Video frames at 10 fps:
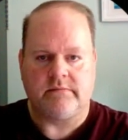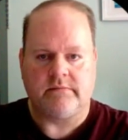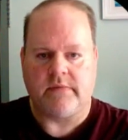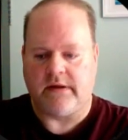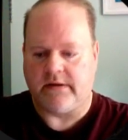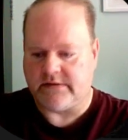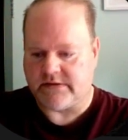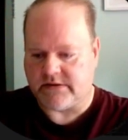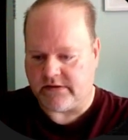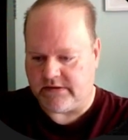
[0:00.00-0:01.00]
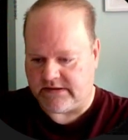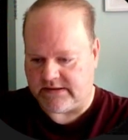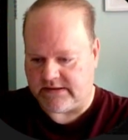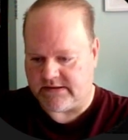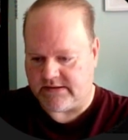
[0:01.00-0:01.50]
And so you can
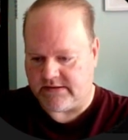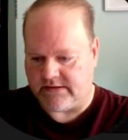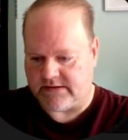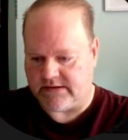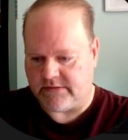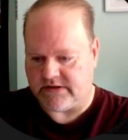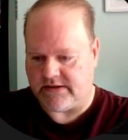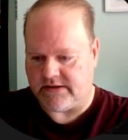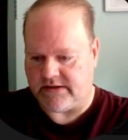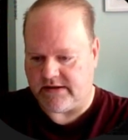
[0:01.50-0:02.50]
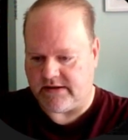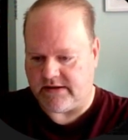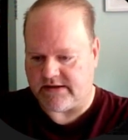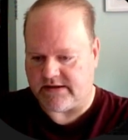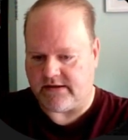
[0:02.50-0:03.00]
see this image is now in